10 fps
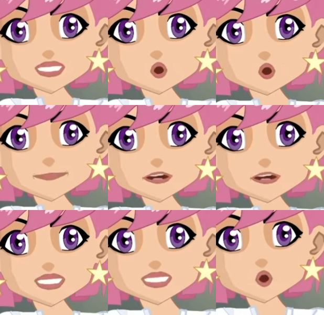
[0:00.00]
to
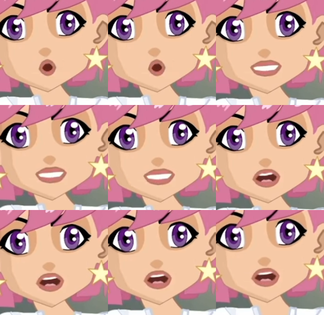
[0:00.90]
lean close.
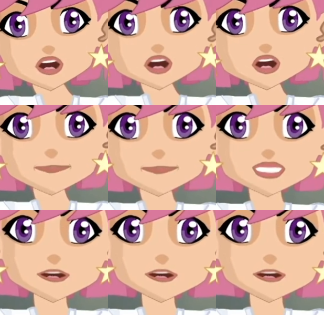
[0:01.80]
For those